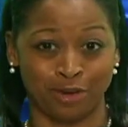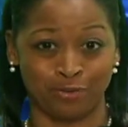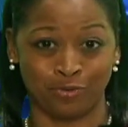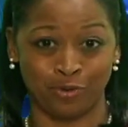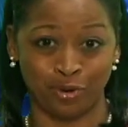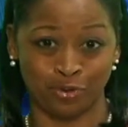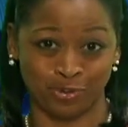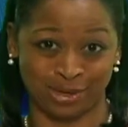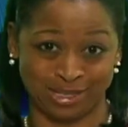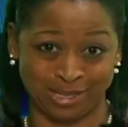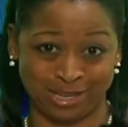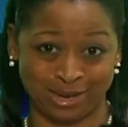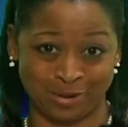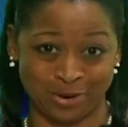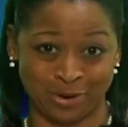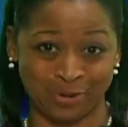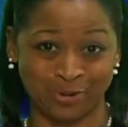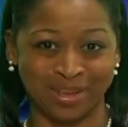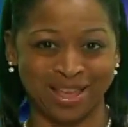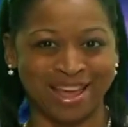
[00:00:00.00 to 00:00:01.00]

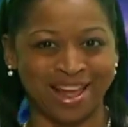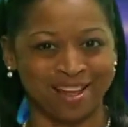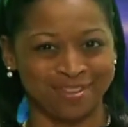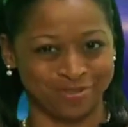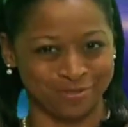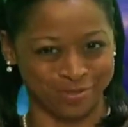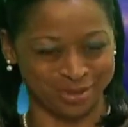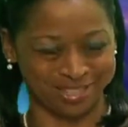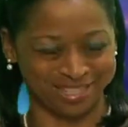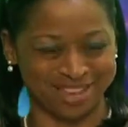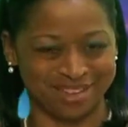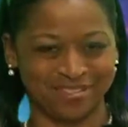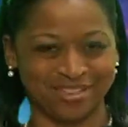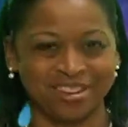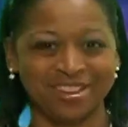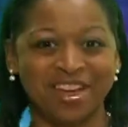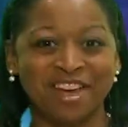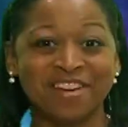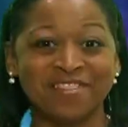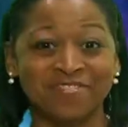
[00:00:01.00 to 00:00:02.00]

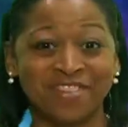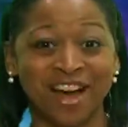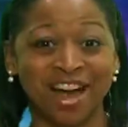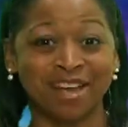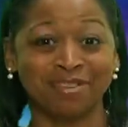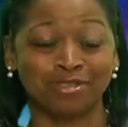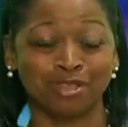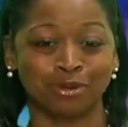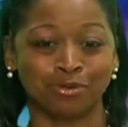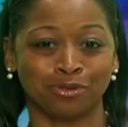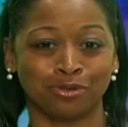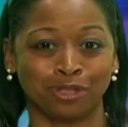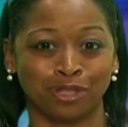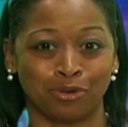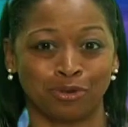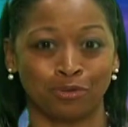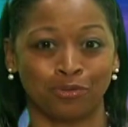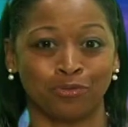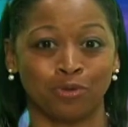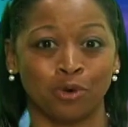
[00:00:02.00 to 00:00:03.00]

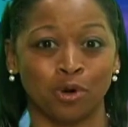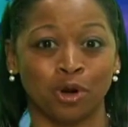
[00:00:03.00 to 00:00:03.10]
410-837-5004